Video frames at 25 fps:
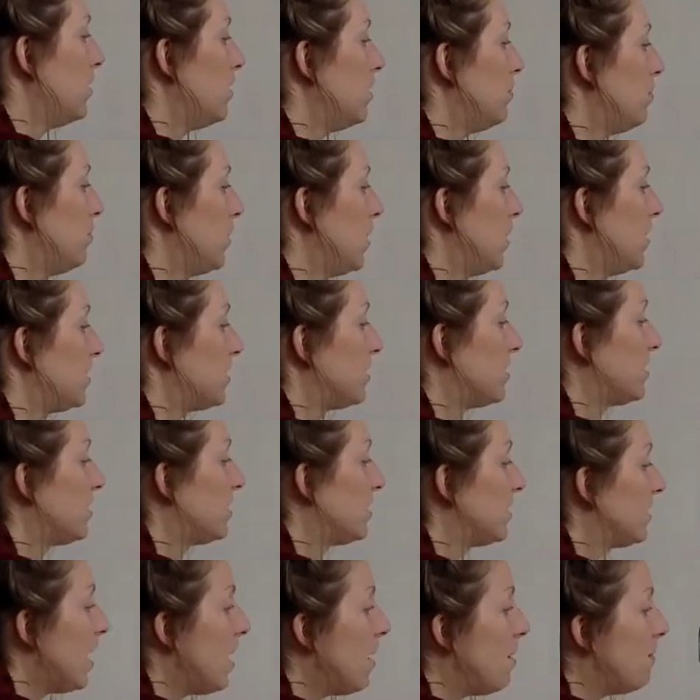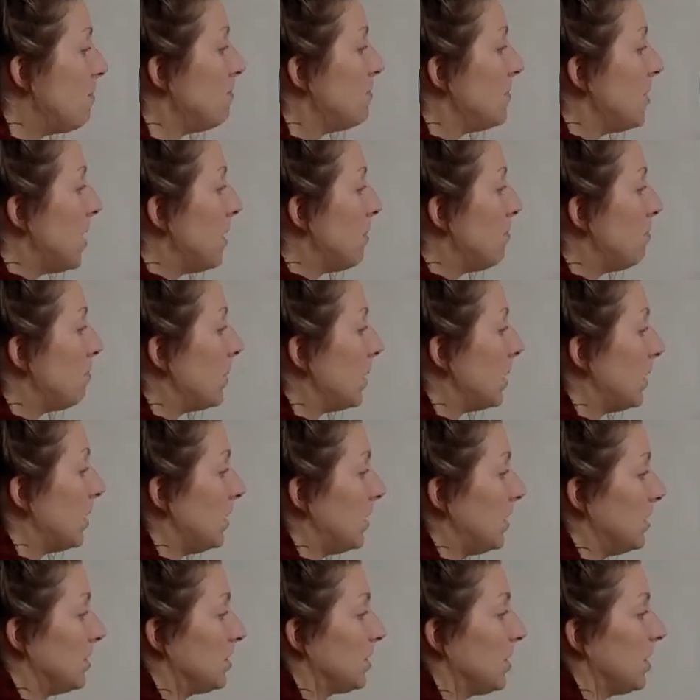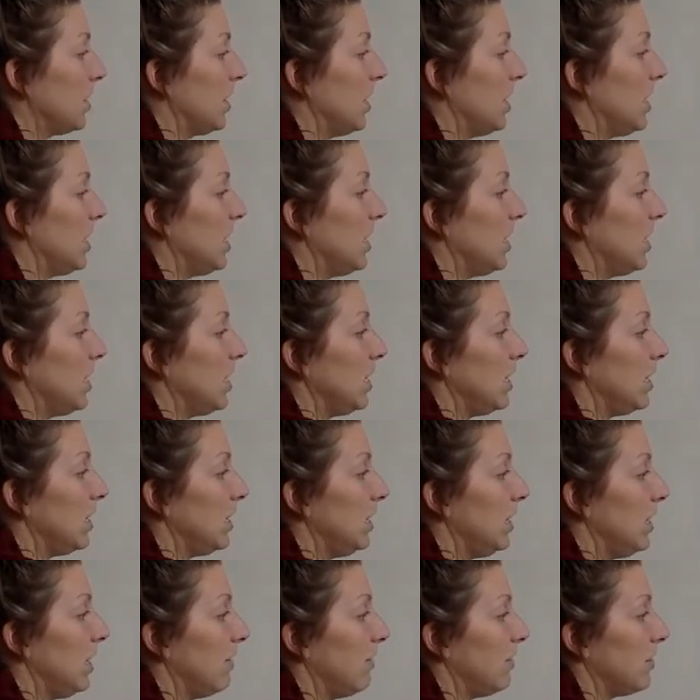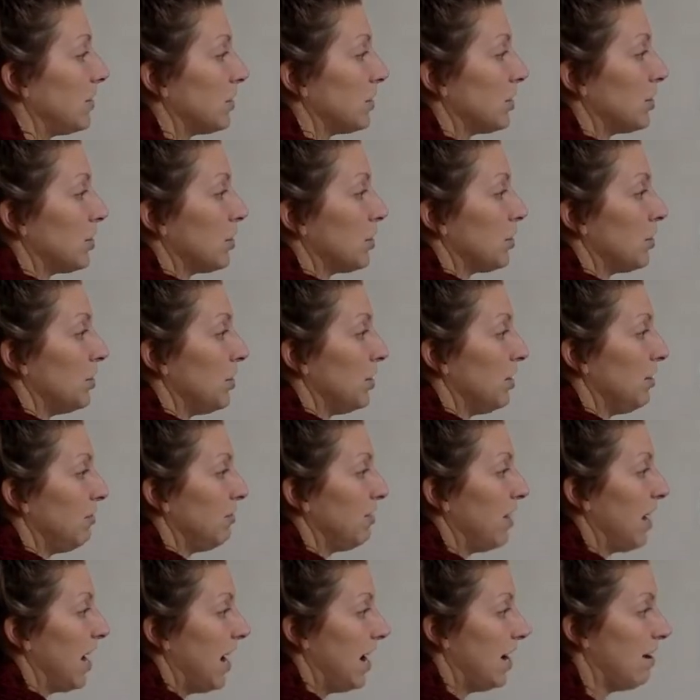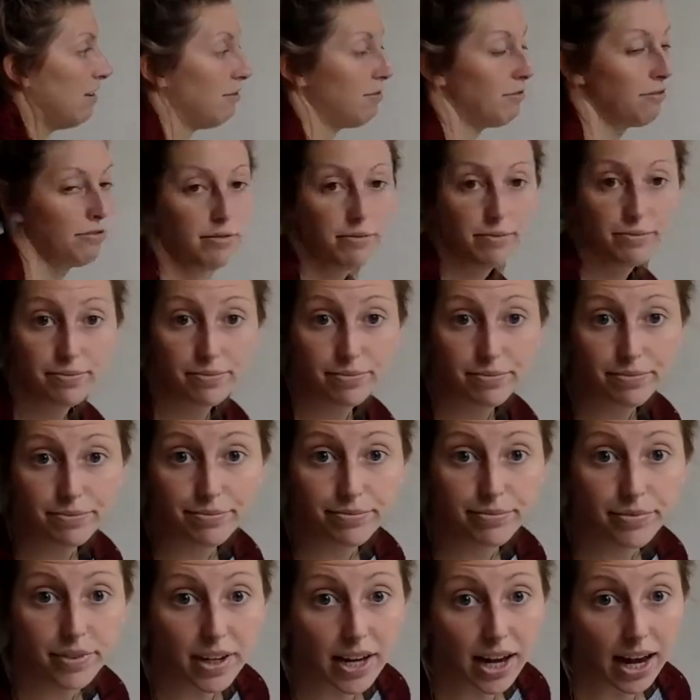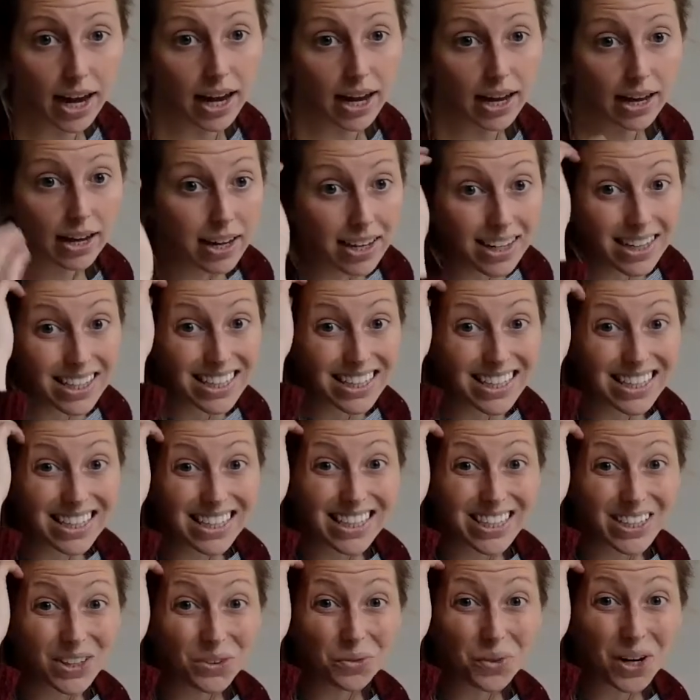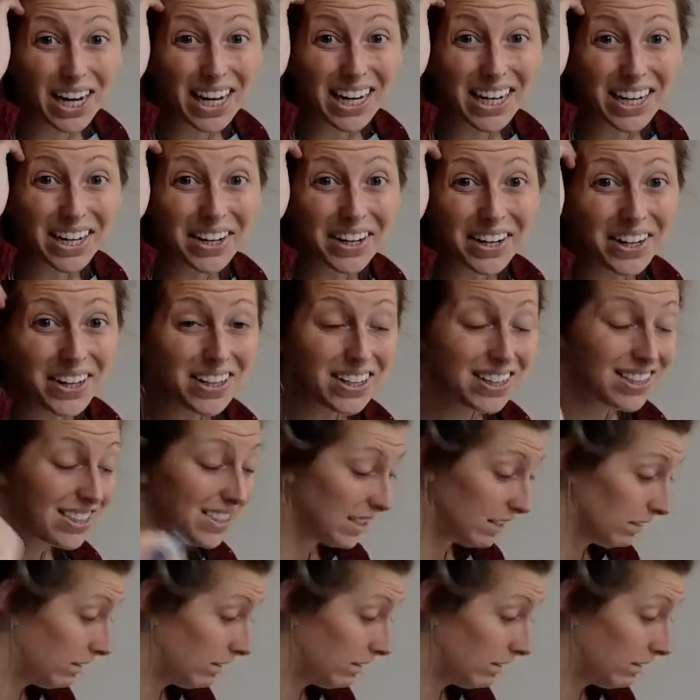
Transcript: plus some number is going to give us 35. Okay. Well,